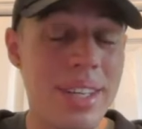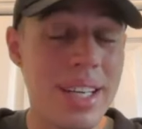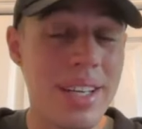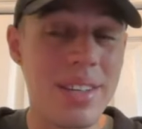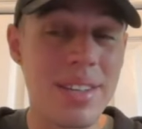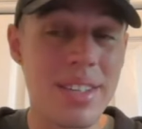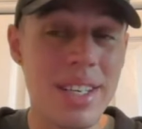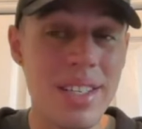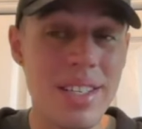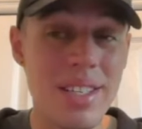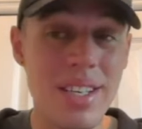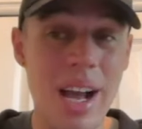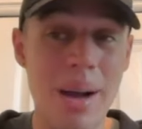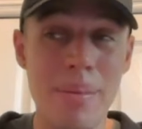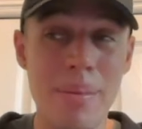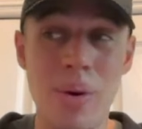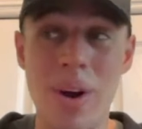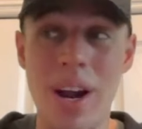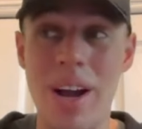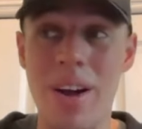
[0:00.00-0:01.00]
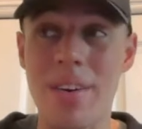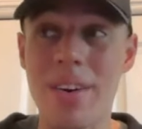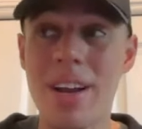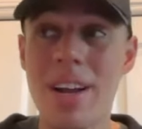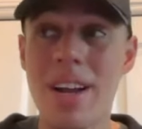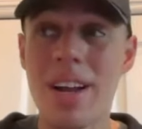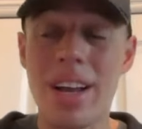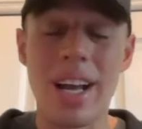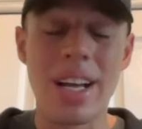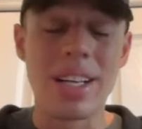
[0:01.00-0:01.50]
this time around,
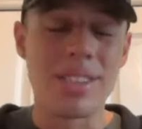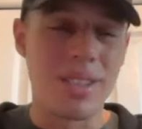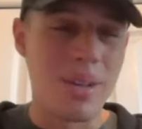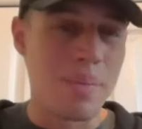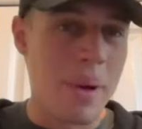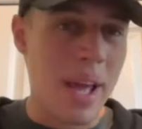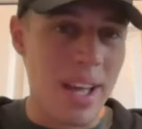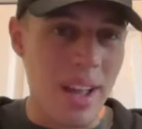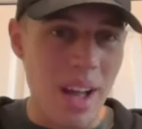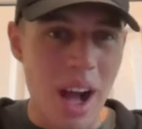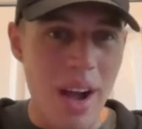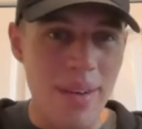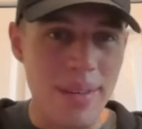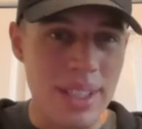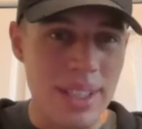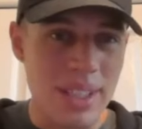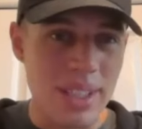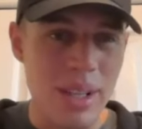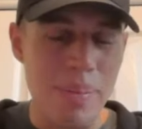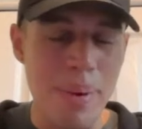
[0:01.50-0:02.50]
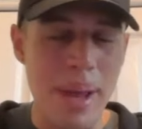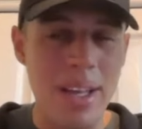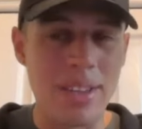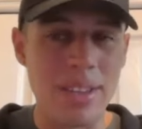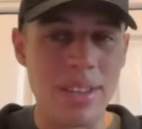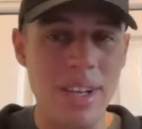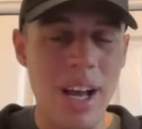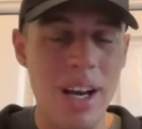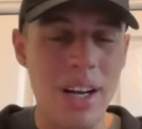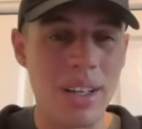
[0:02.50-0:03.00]
as the
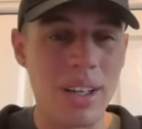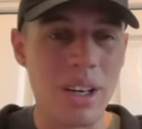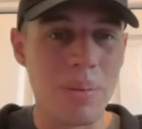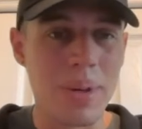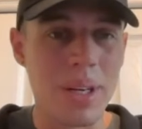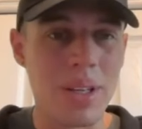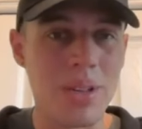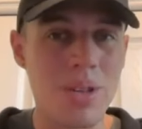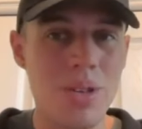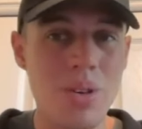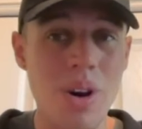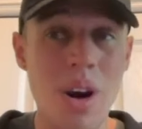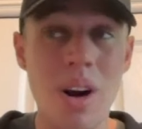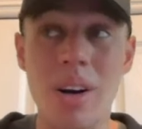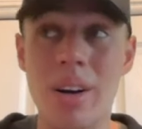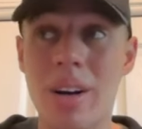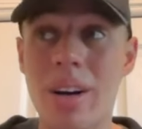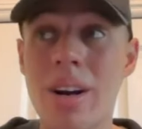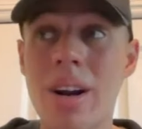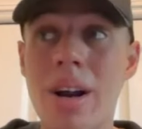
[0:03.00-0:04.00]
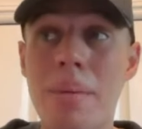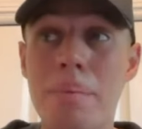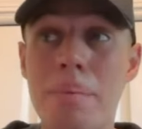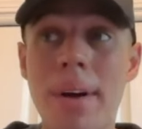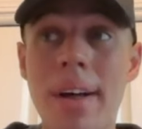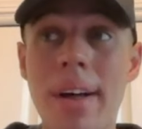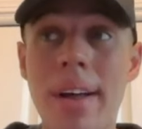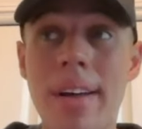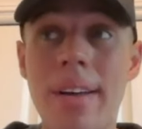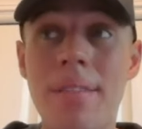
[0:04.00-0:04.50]
Panthers got a little bit stronger,
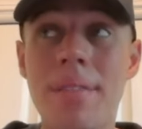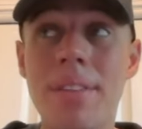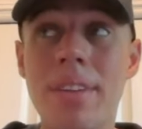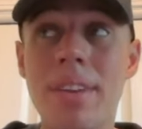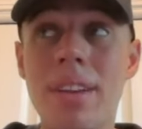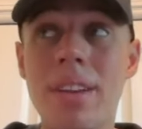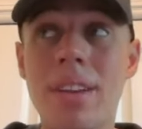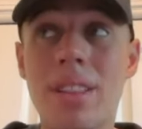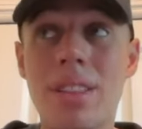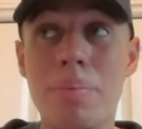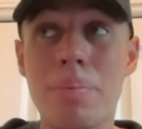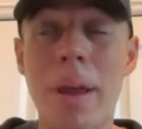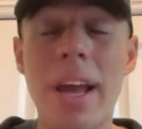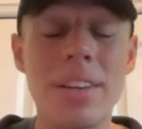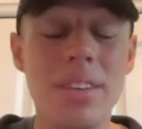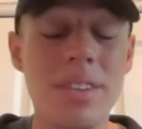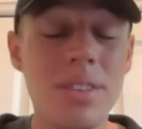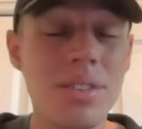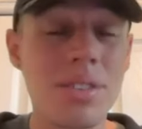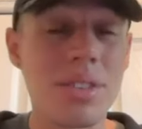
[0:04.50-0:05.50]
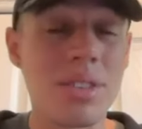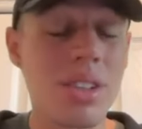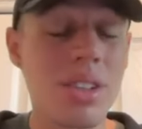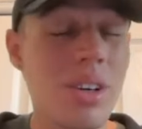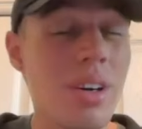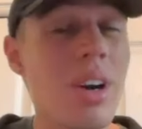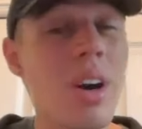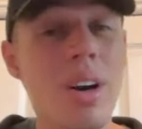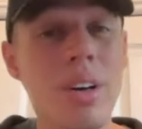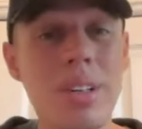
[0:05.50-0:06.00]
but Panthers
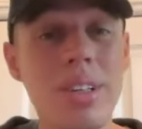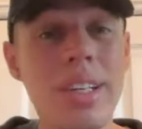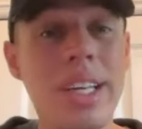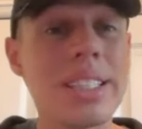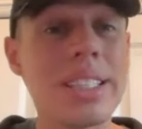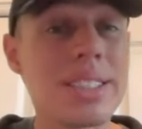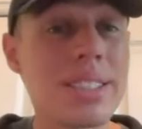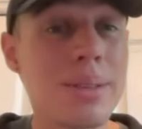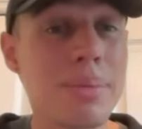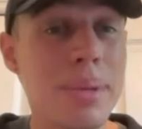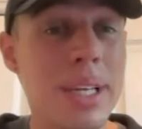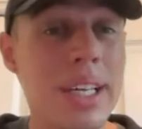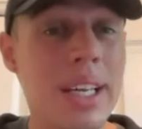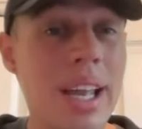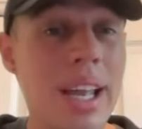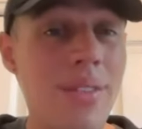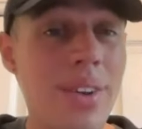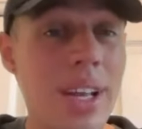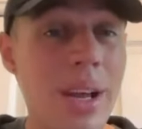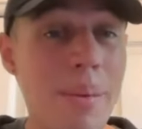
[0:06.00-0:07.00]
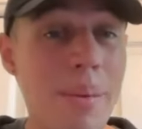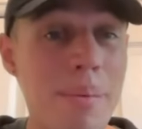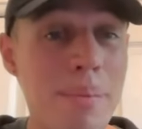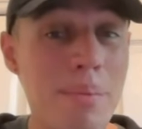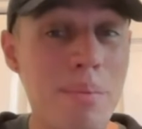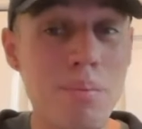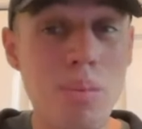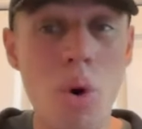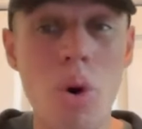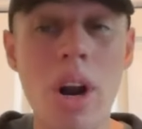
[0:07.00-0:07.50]
are looking to be giving
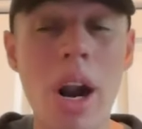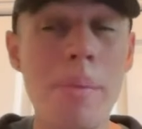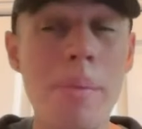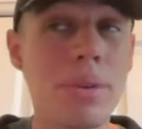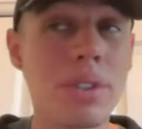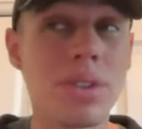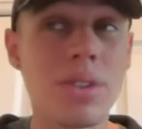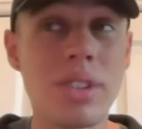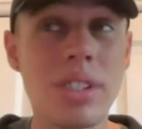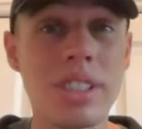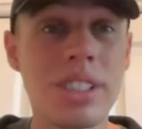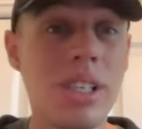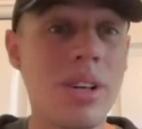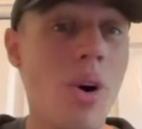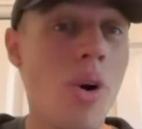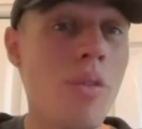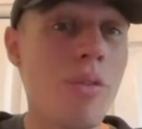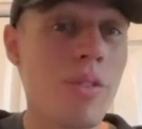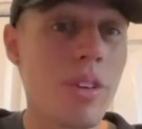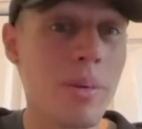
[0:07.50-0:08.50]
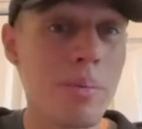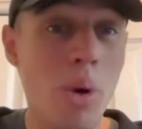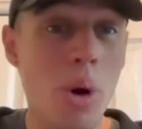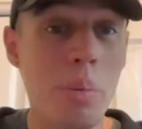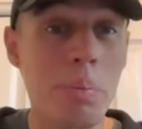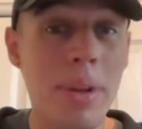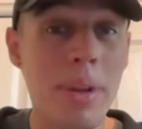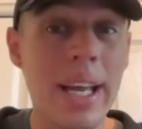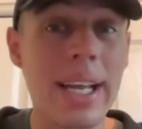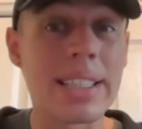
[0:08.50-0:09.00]
him more opportunities and hopefully more
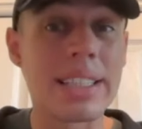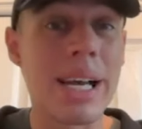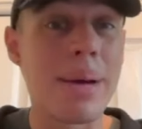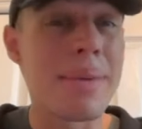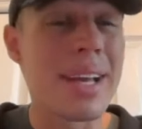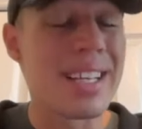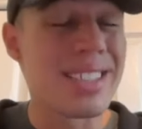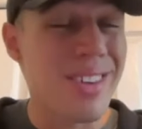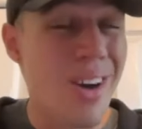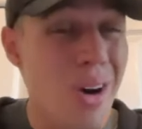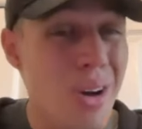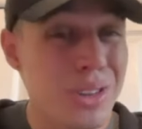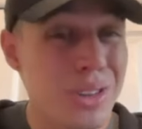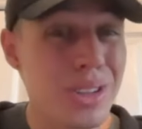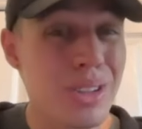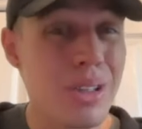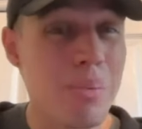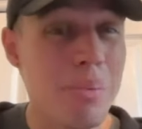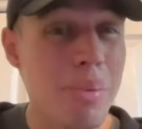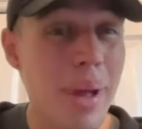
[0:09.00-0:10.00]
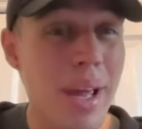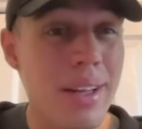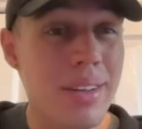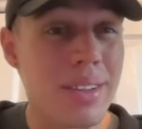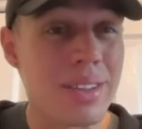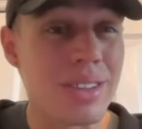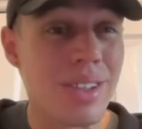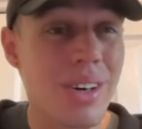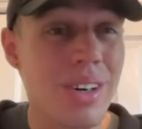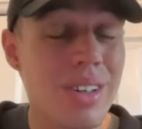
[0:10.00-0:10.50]
playing time, as also the
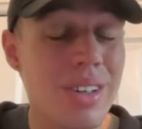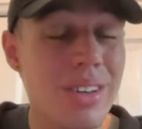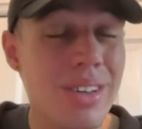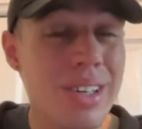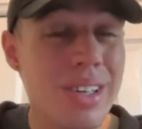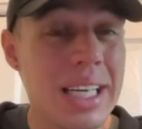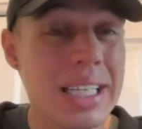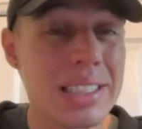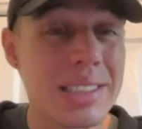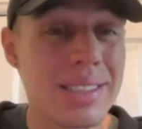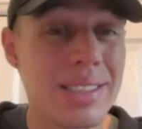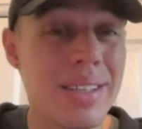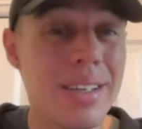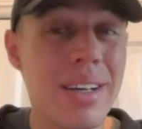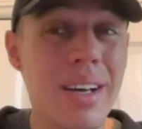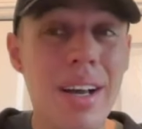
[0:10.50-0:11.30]
Panthers are looking to